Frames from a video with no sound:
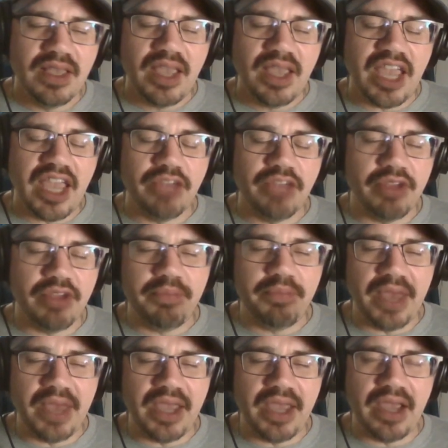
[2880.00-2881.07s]
and Green
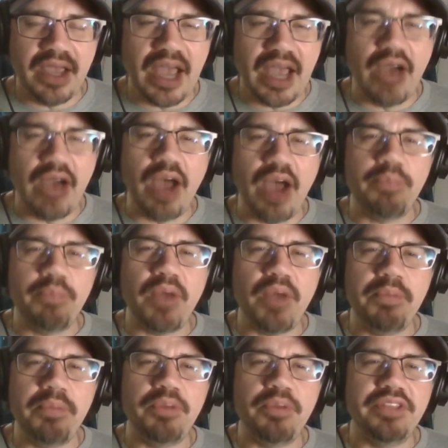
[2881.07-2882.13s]
Bay, I'd
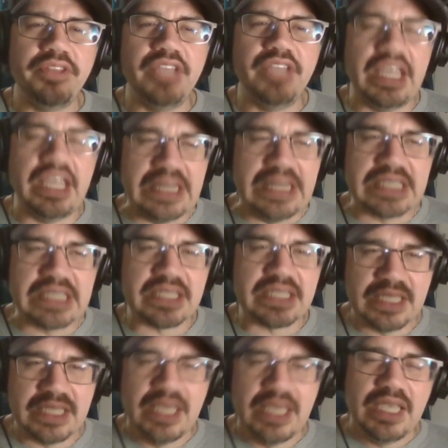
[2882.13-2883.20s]
probably put it in this
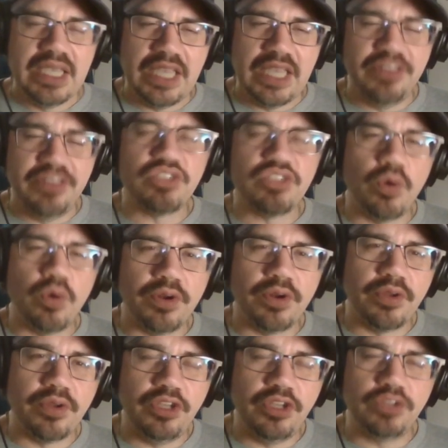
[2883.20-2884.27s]
order.
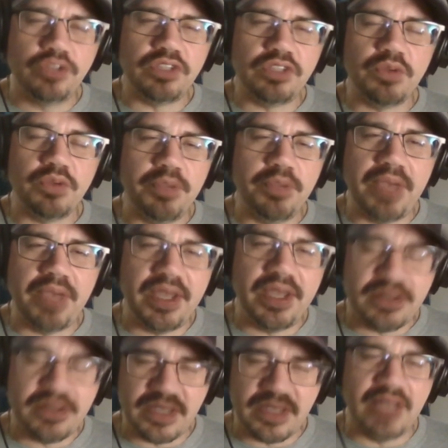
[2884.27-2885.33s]
Houston, Green Bay,
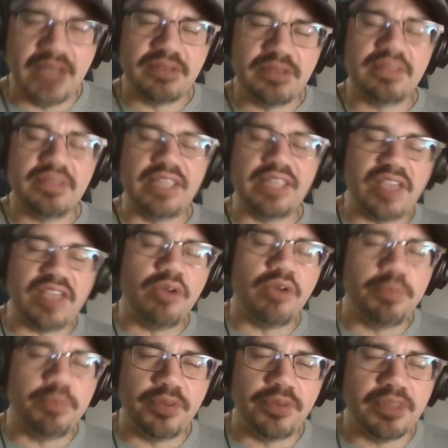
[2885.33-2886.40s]
Saints. That's how I would
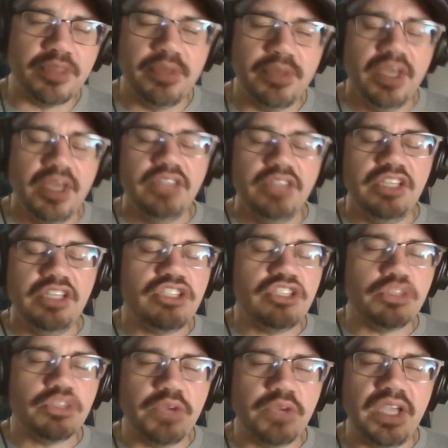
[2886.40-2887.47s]
put them. These
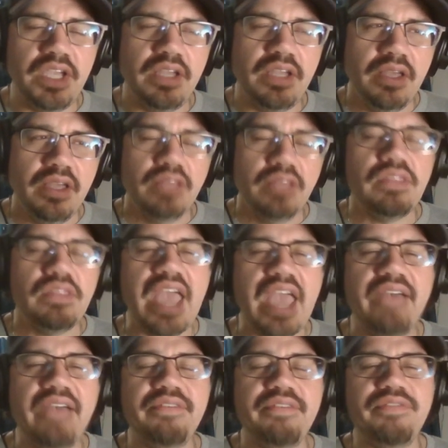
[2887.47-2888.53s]
three
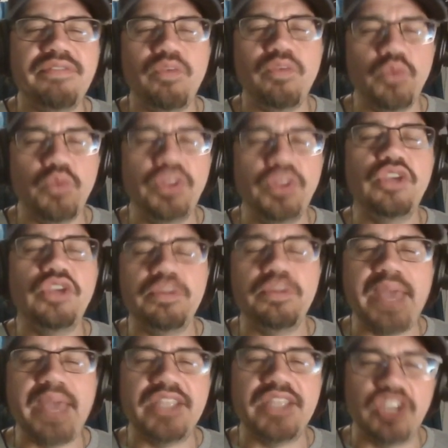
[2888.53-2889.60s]
have really good
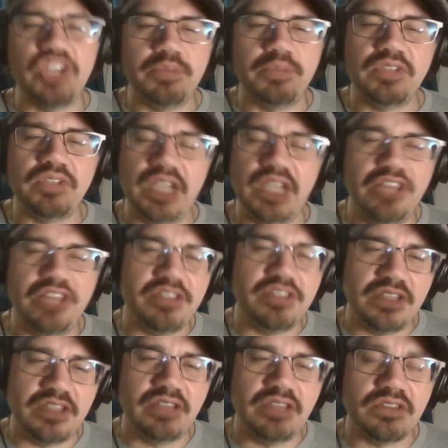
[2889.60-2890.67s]
matchups to end the
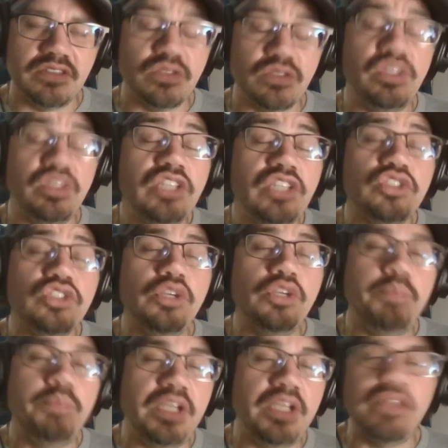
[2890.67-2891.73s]
season, so these could
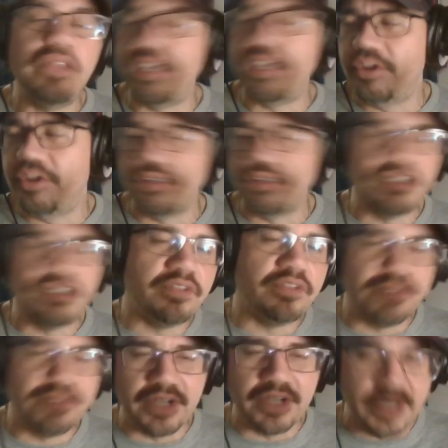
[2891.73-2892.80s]
be like your sit and
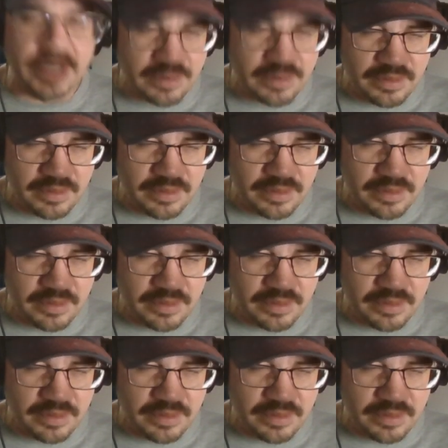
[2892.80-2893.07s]
forget